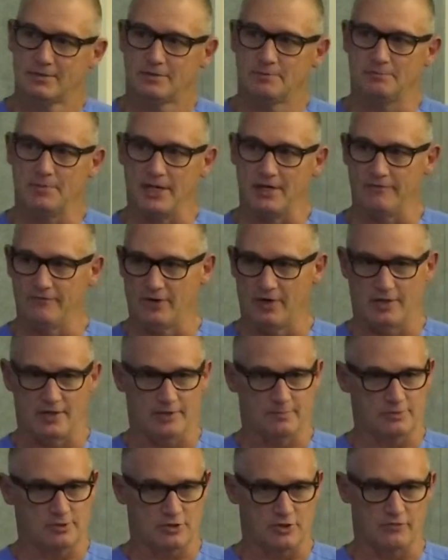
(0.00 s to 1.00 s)
Minute
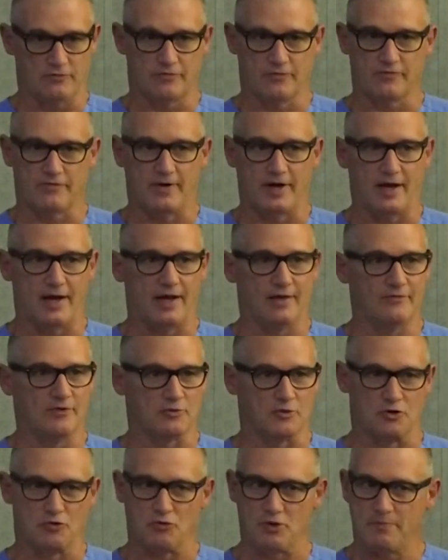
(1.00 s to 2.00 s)
volumes, shoot for 5. I'm
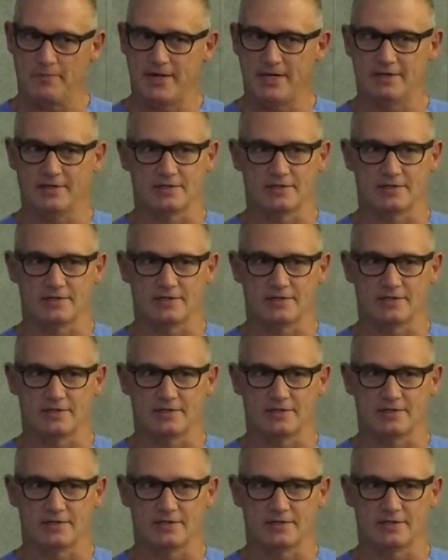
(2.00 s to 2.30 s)
going to repeat